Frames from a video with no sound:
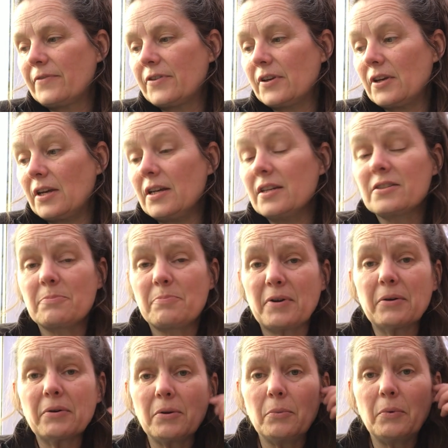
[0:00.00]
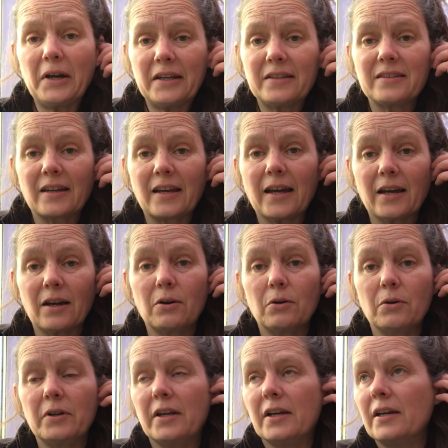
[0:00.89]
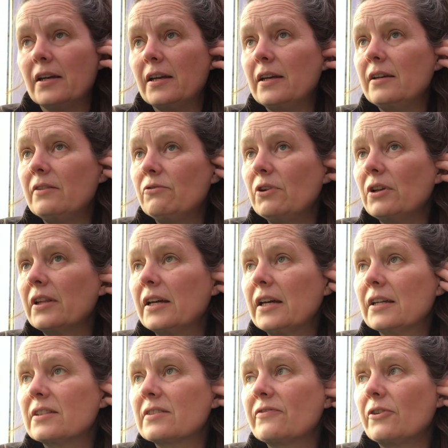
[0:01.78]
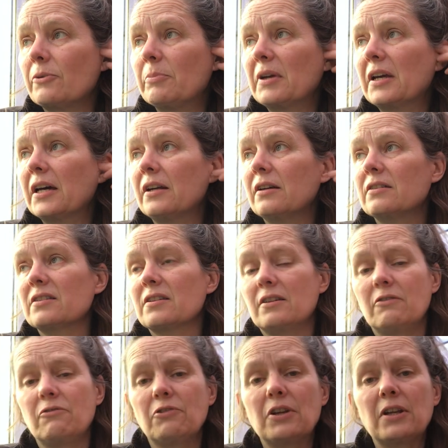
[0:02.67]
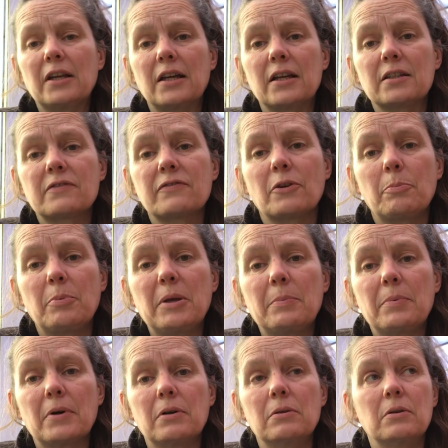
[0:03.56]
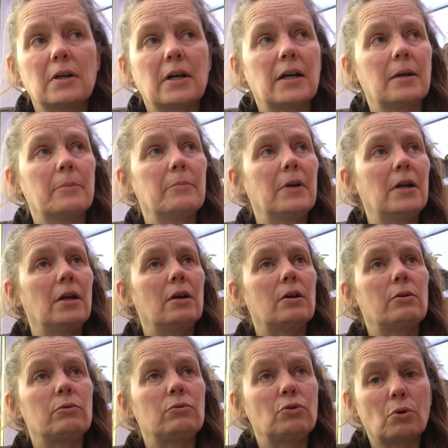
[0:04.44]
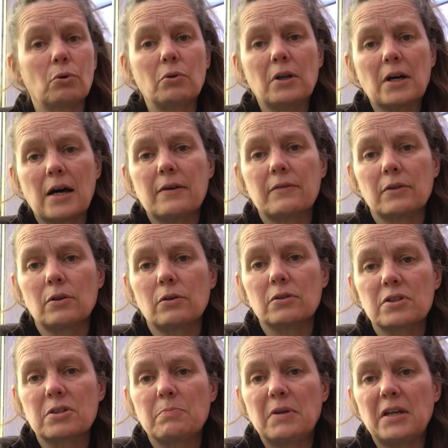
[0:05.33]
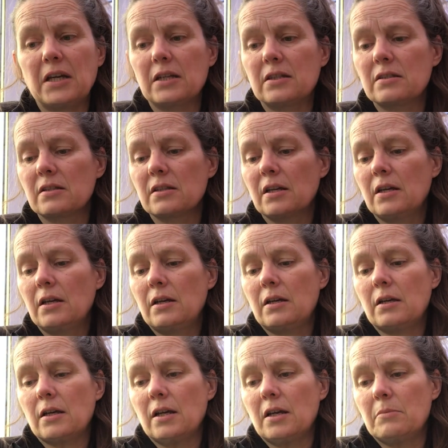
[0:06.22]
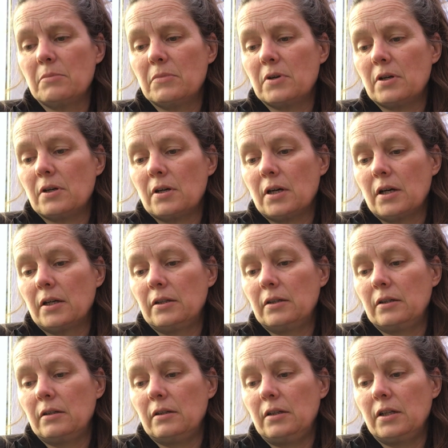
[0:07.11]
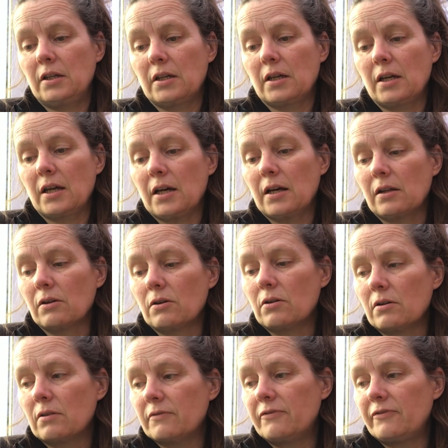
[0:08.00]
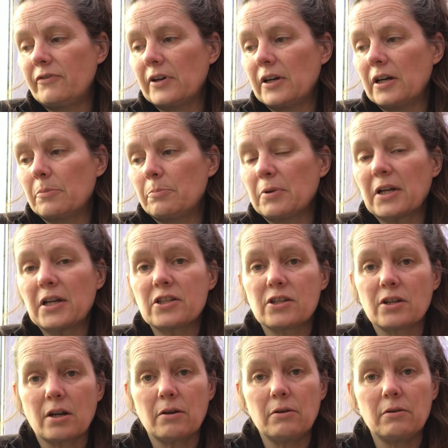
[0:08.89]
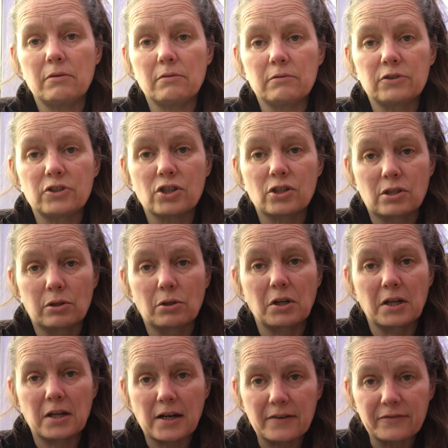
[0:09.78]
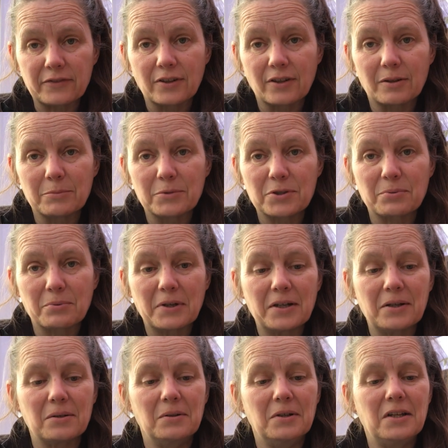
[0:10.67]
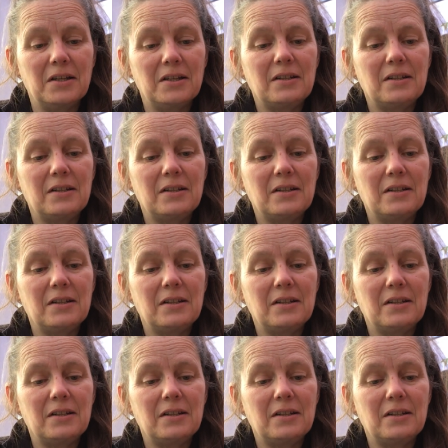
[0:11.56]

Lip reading: it's a brilliant way to get going. It really is for beginners, and it really is for people who don't have a lot of space, and you can get a lot of pleasure out just looking after them as well.